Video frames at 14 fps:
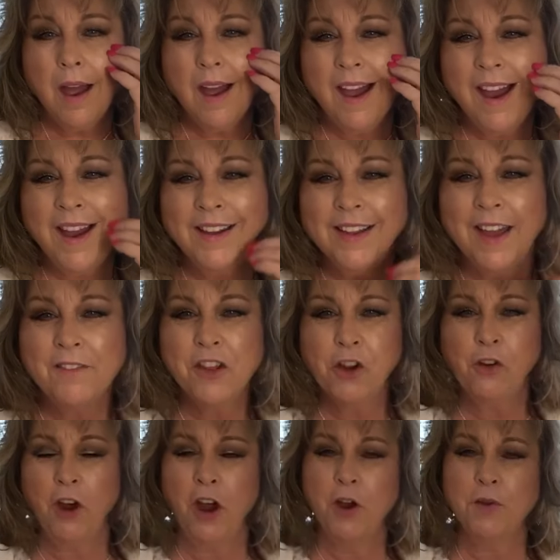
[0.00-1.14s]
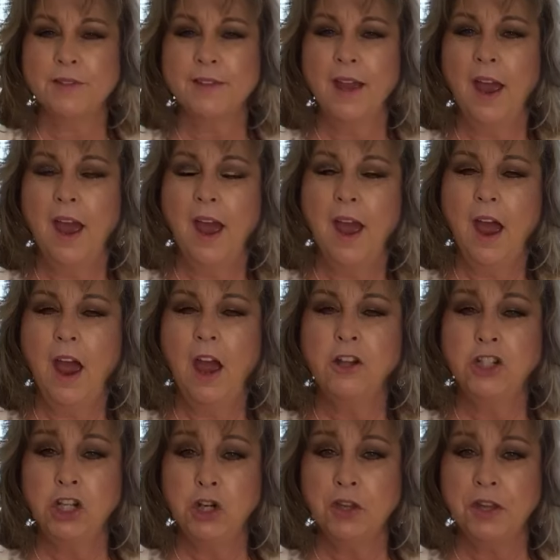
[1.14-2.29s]
I love the crows.
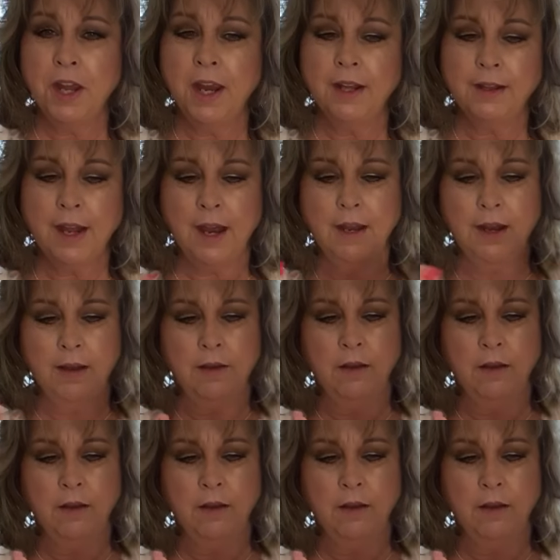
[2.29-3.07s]
Do you think that